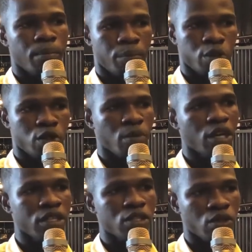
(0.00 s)
put
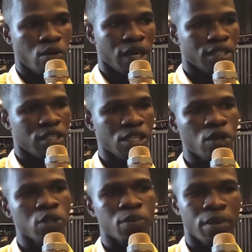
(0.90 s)
money to go and see
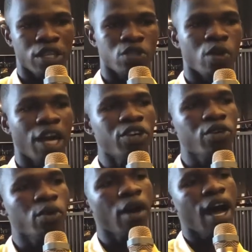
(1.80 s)
those places. So I don't
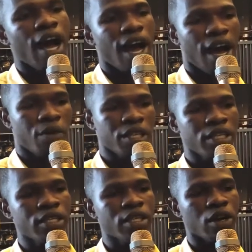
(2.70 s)
know how
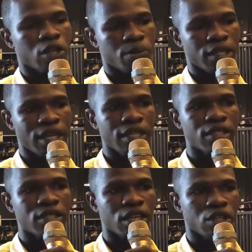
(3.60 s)
the hospitality
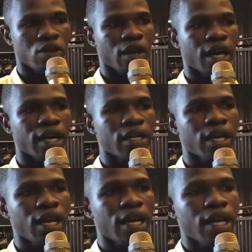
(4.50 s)
sector can,
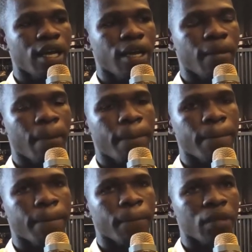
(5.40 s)

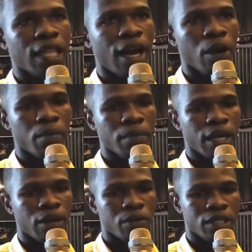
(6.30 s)
how
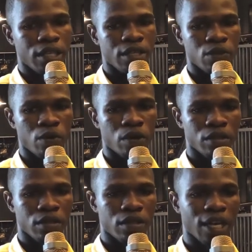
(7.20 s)
can we say this word?
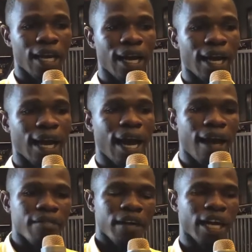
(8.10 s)
Can
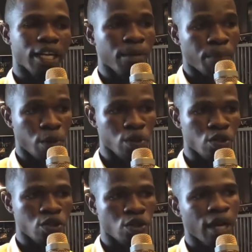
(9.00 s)
have an input
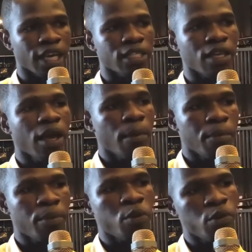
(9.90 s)
so that
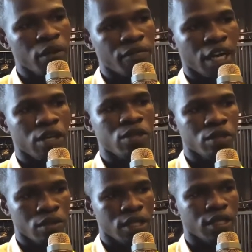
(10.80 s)
people will value
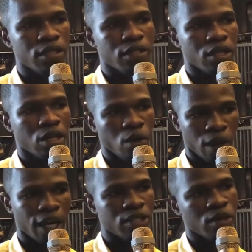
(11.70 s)
this
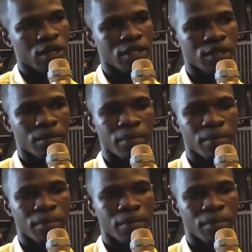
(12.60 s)
local tourism.